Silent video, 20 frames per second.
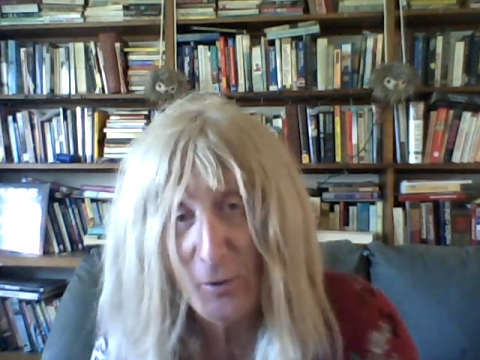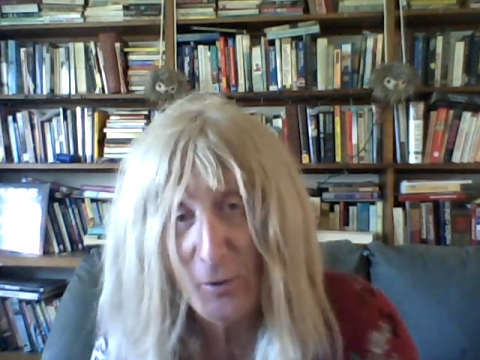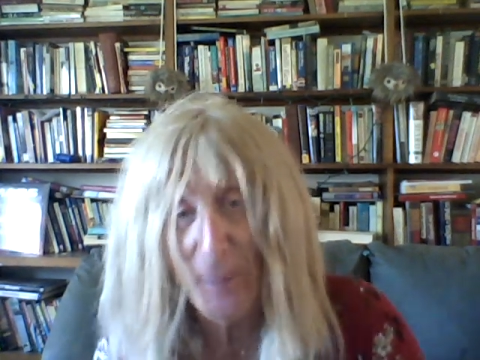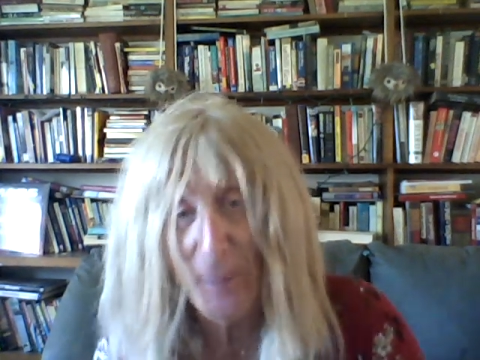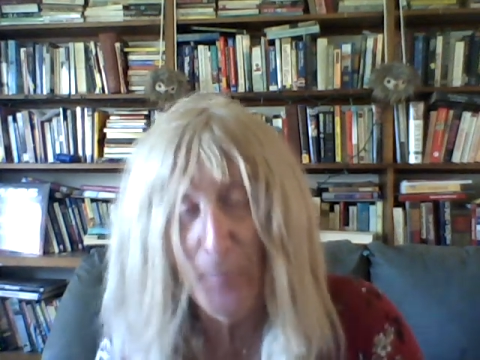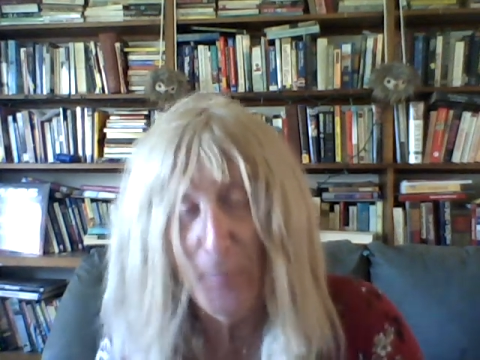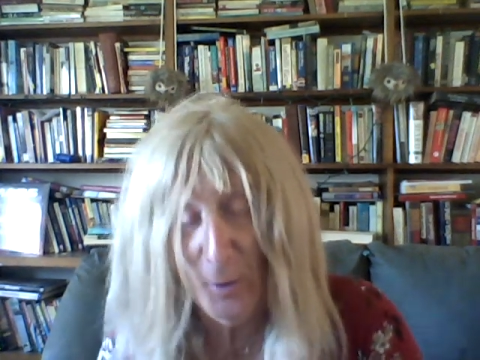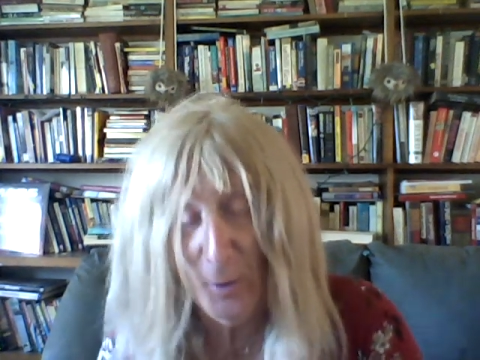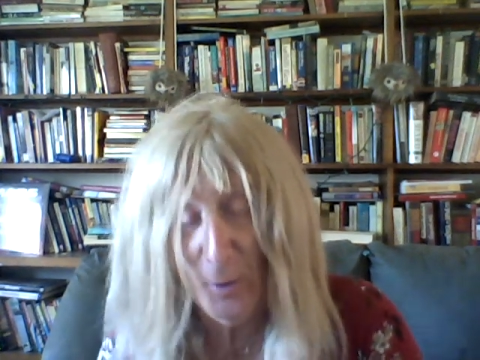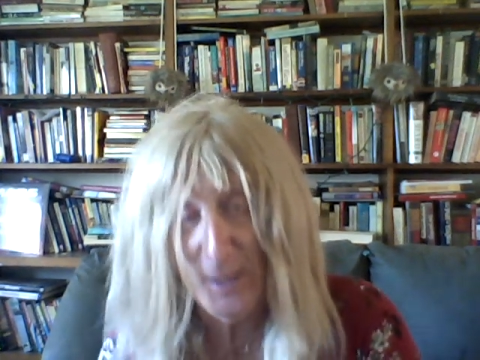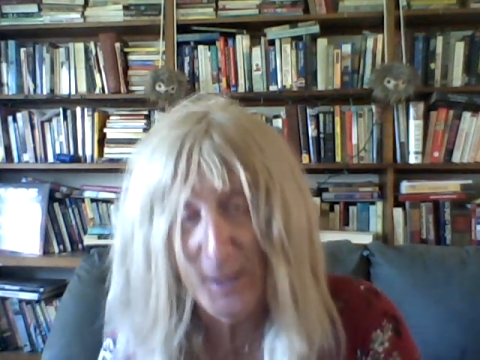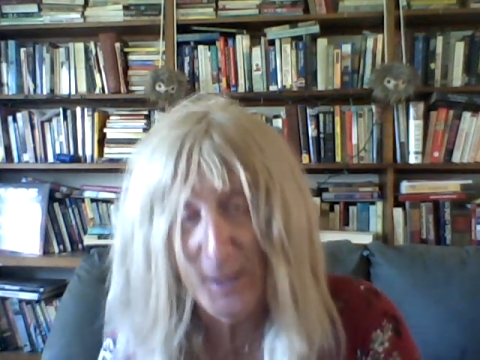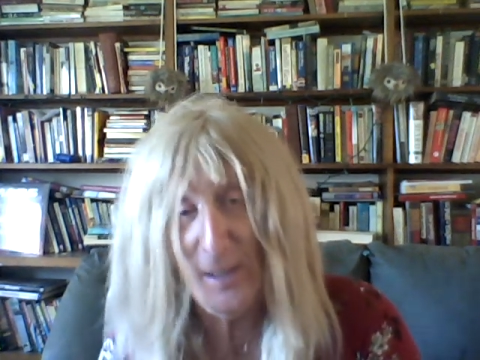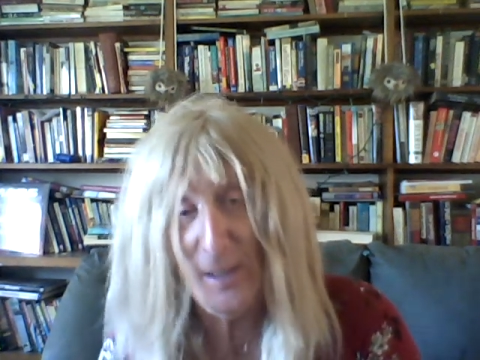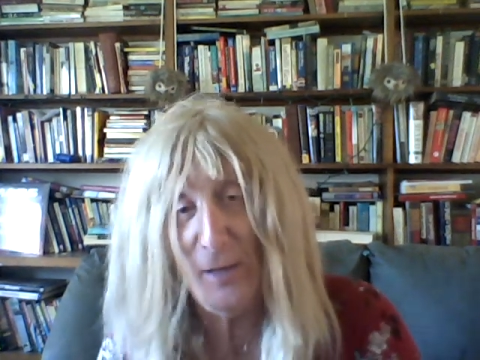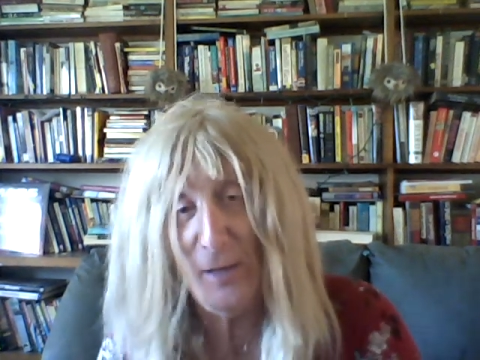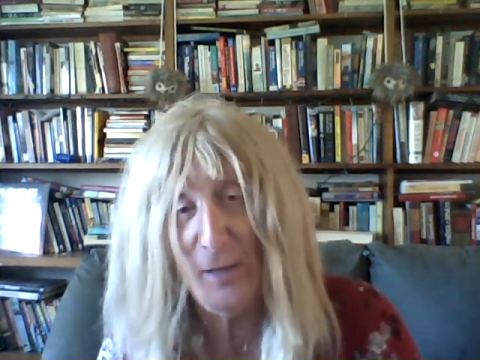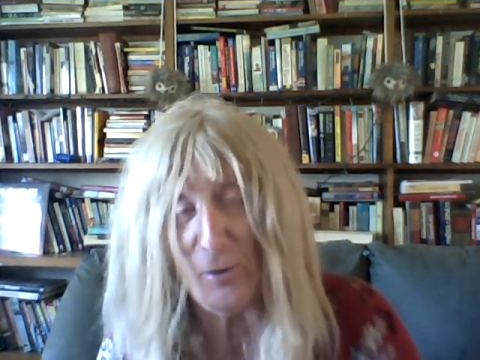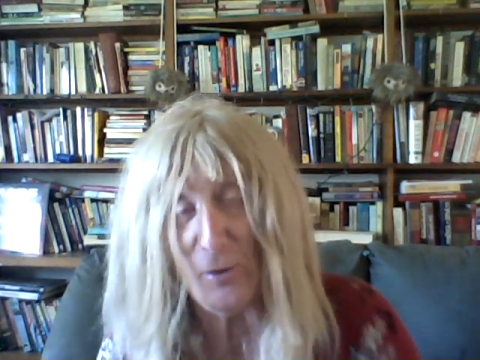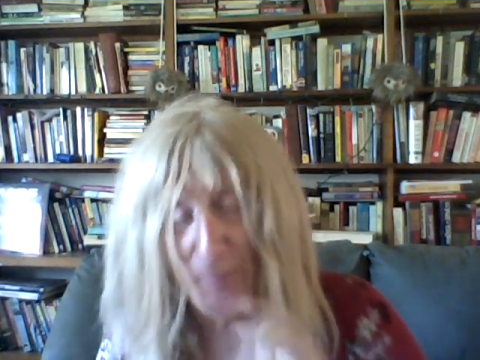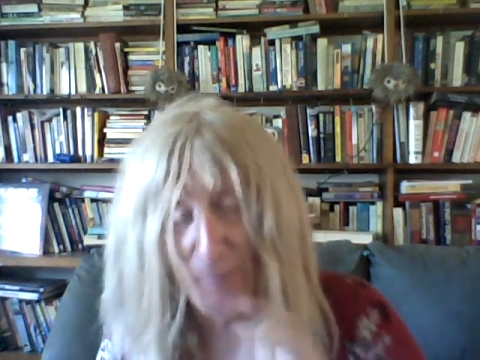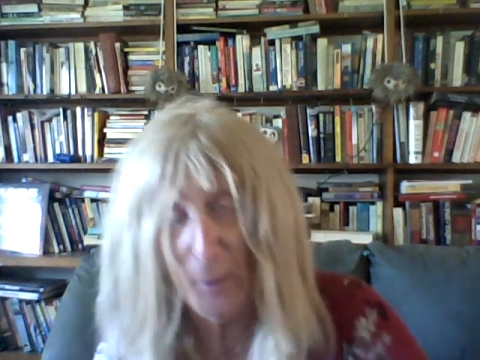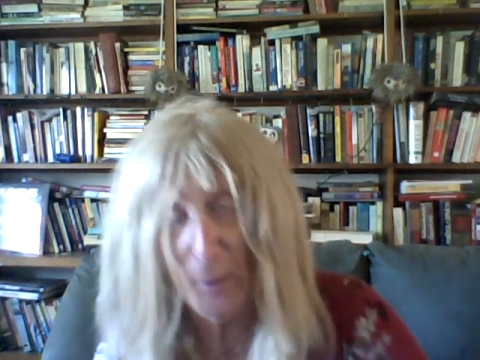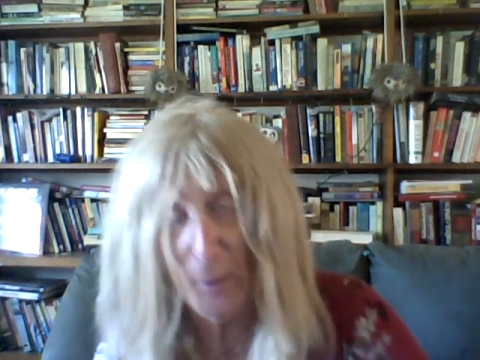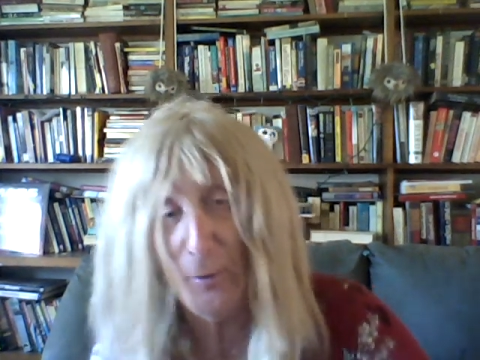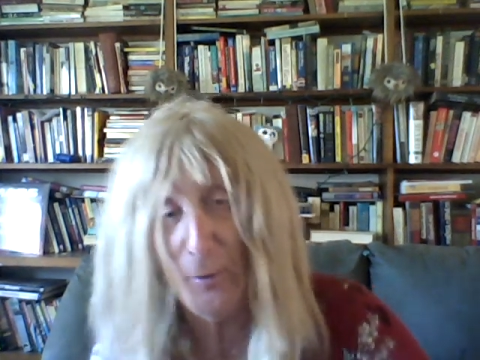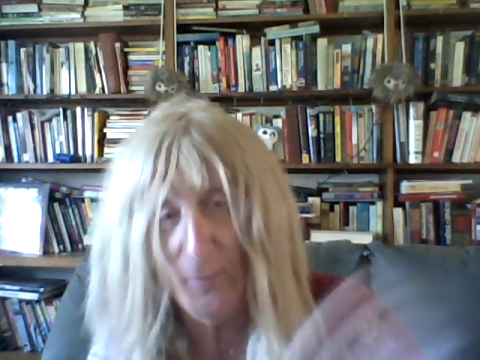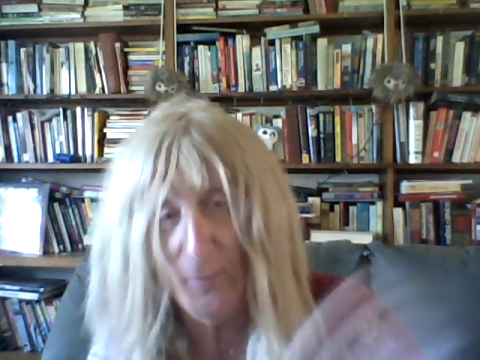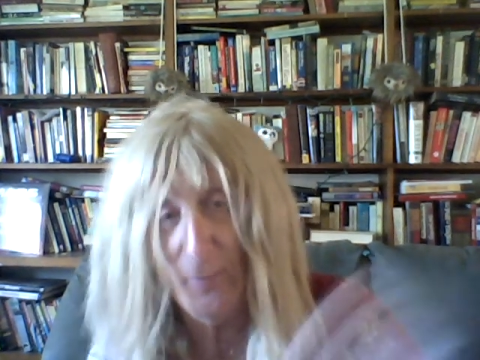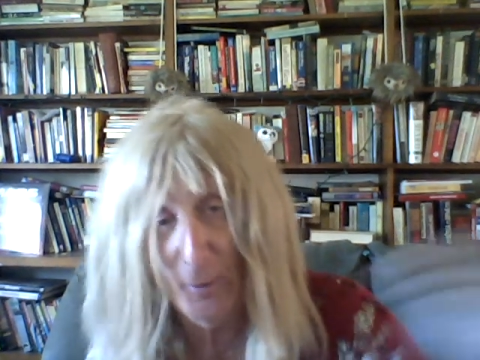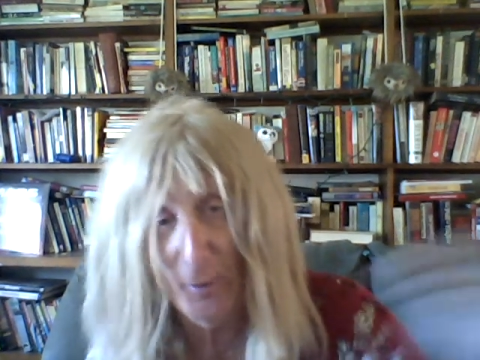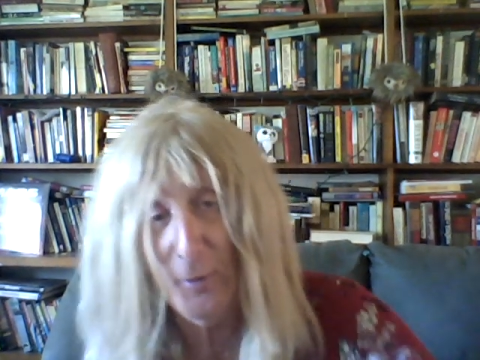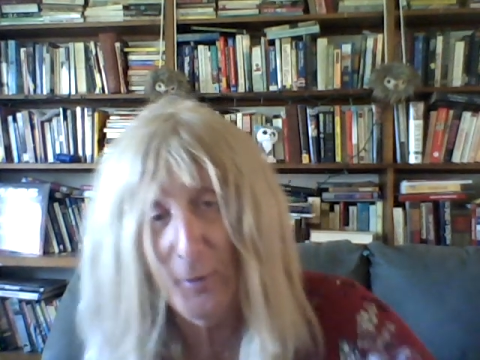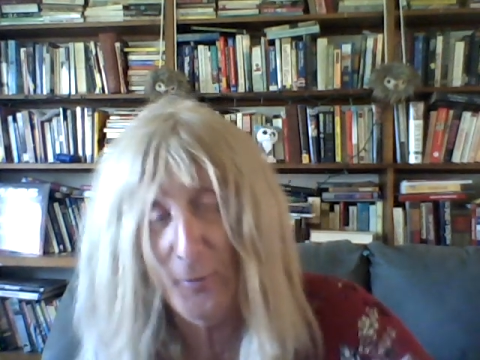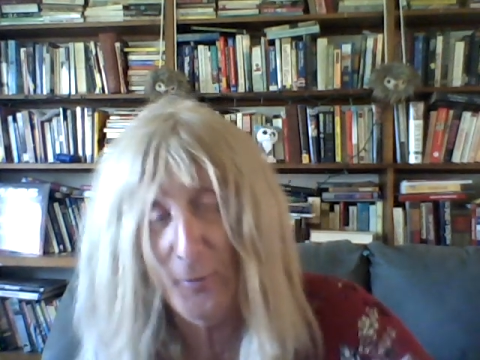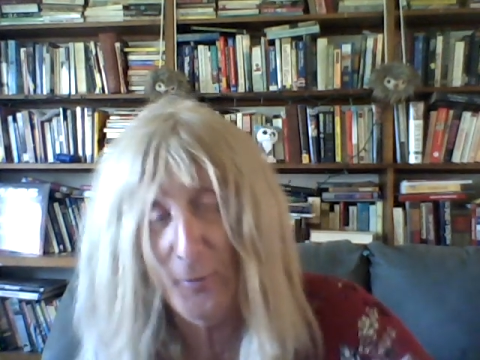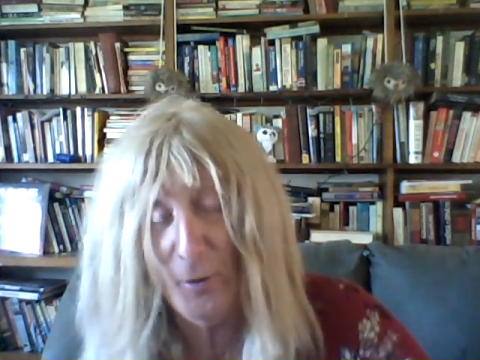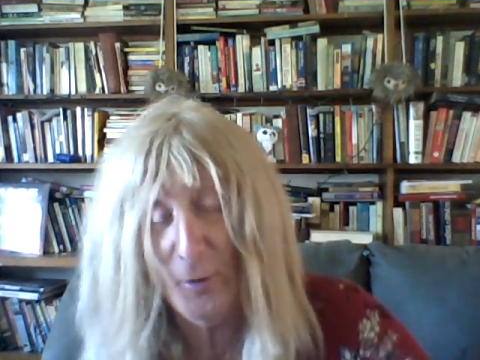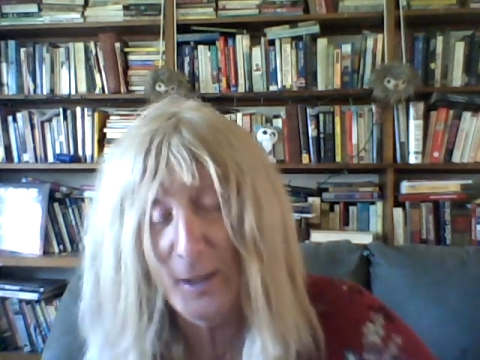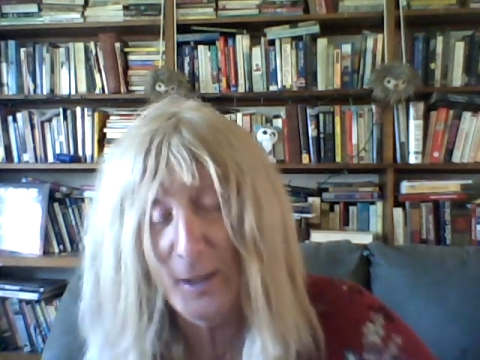Bernie Sanders, by the way, voted for it.
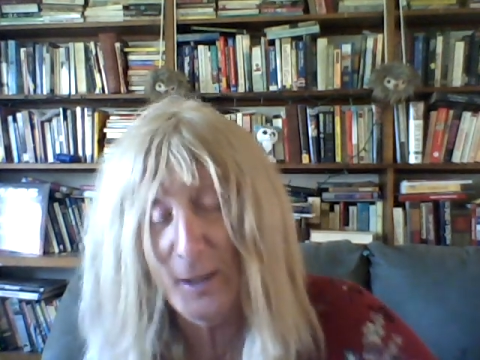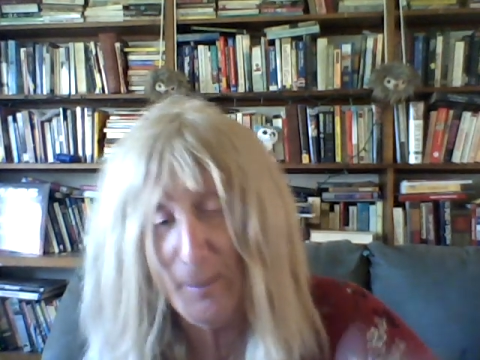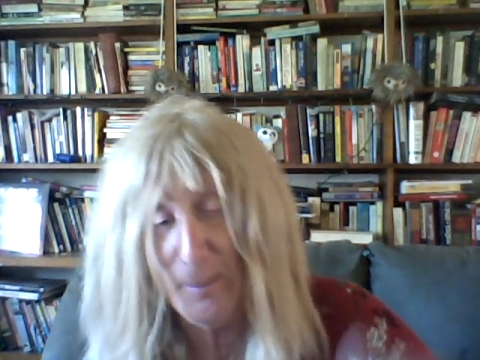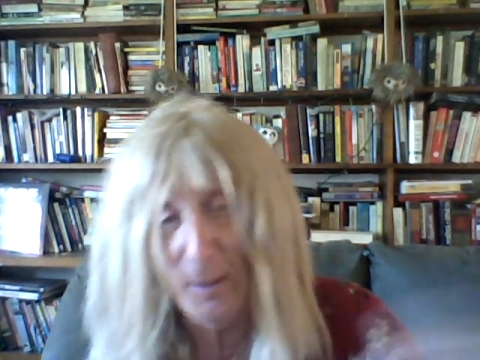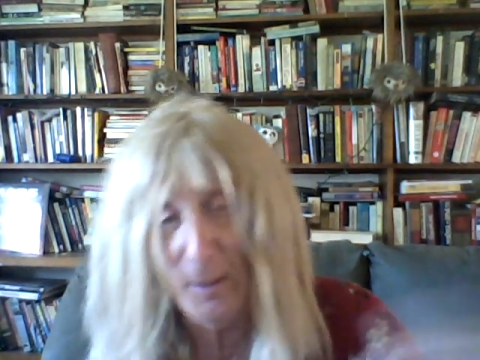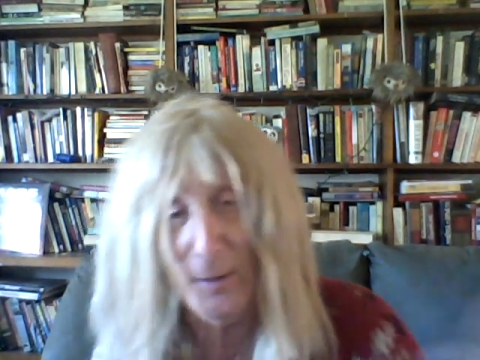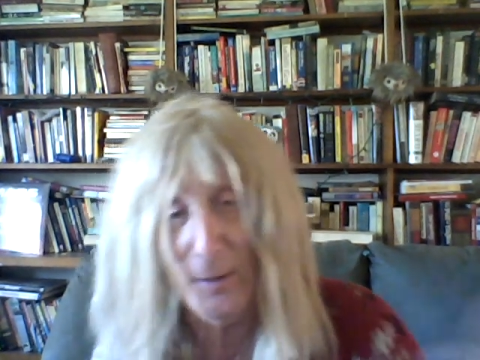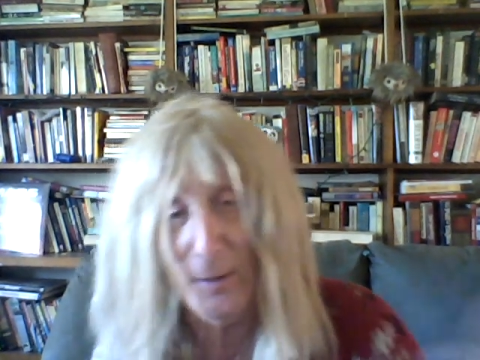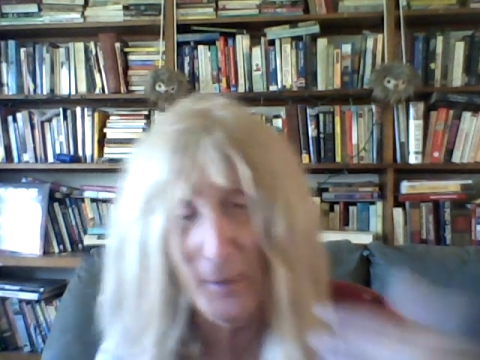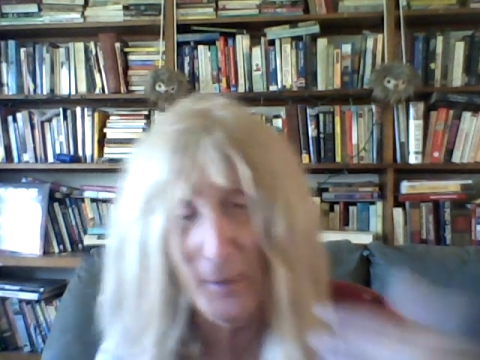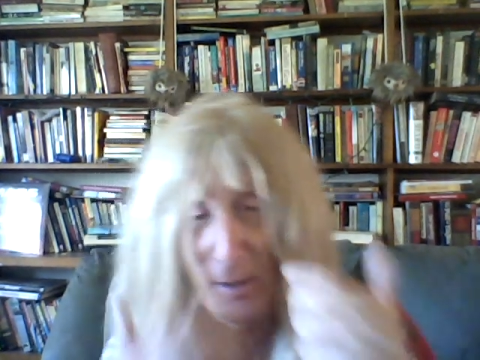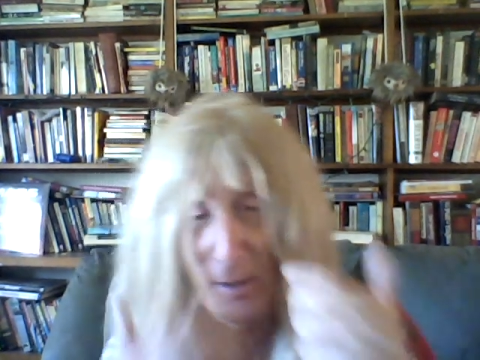He admitted that he